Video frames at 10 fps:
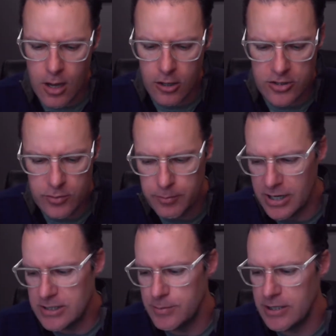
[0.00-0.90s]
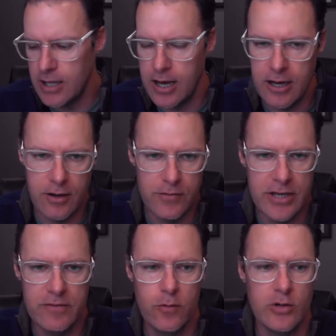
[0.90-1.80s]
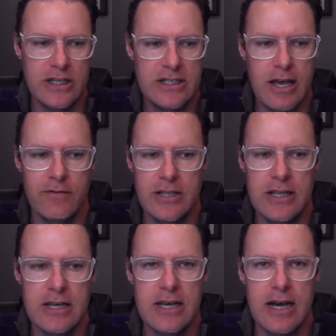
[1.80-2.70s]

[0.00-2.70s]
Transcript: Also reminds me a lot of the 47